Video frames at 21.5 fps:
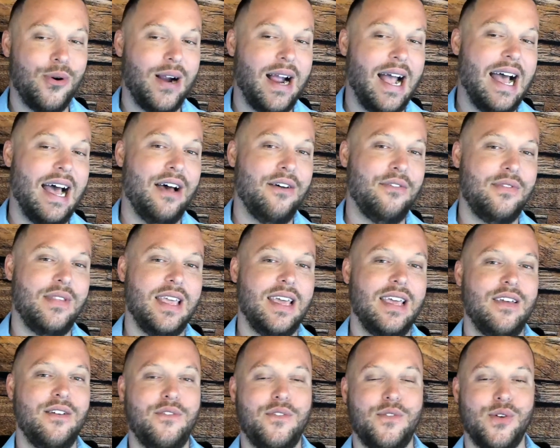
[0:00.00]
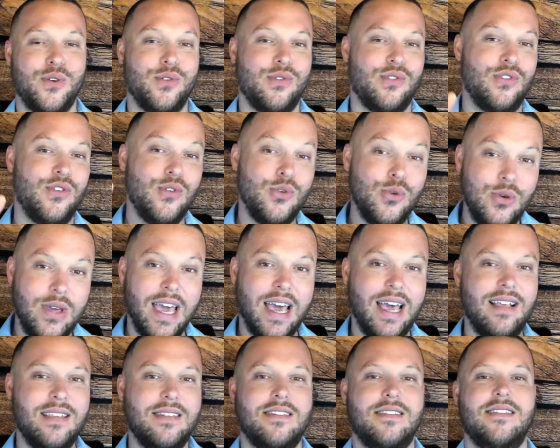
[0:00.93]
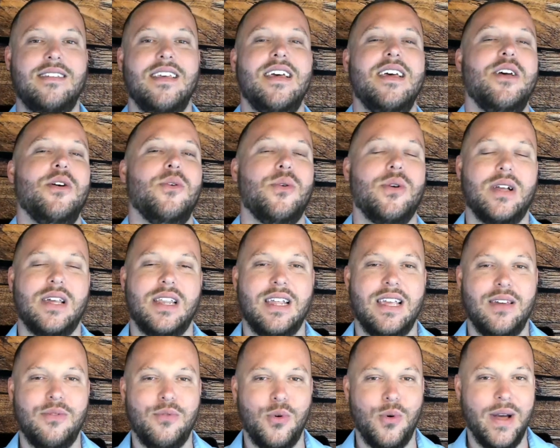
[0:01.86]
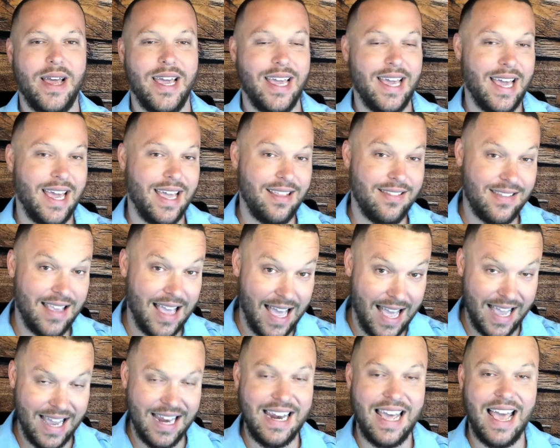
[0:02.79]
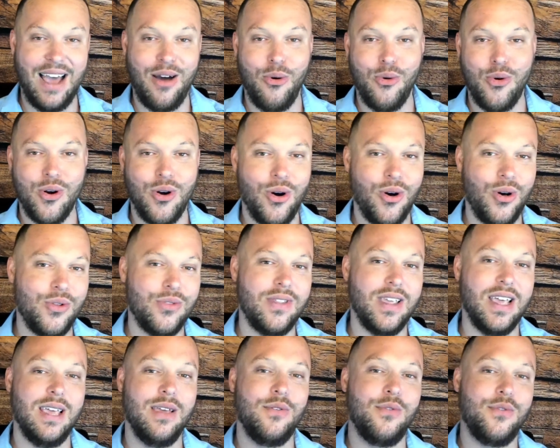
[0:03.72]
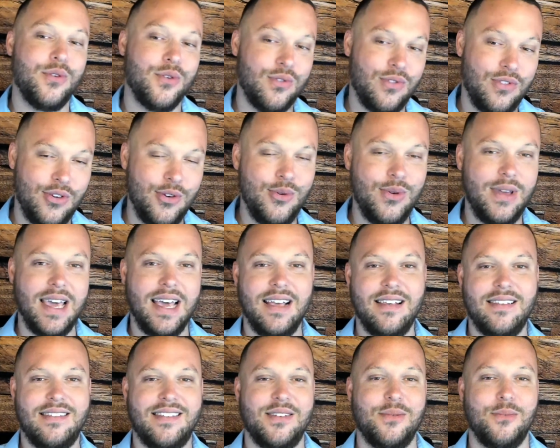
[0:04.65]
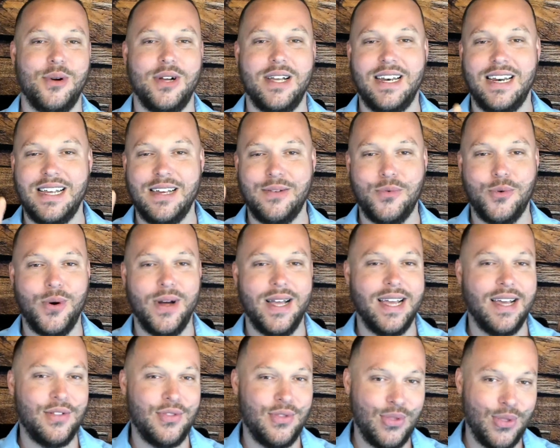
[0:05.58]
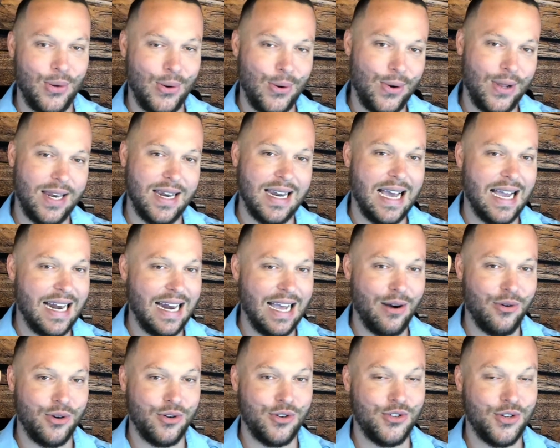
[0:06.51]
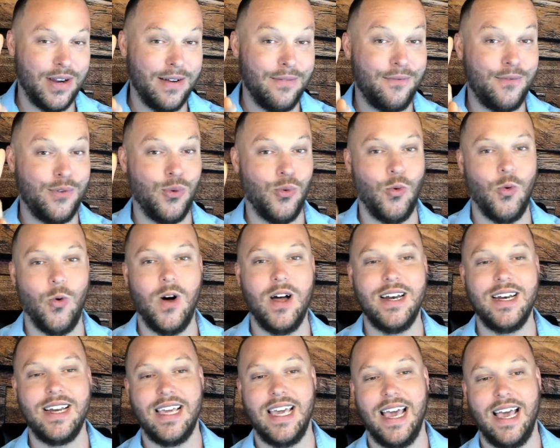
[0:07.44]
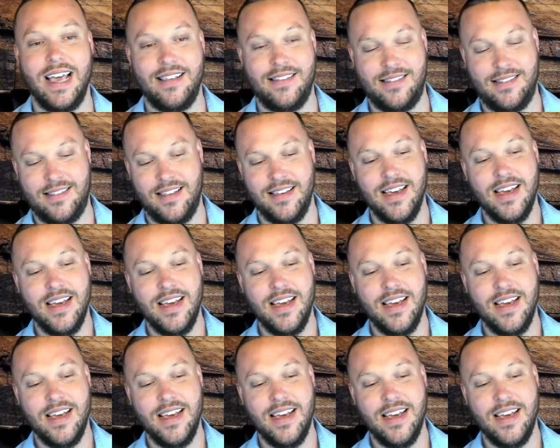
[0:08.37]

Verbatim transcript: half day for two guests. We're going to give away a 10 hour all day for two guests. And we're going to give away a 39 hour trip for one guest.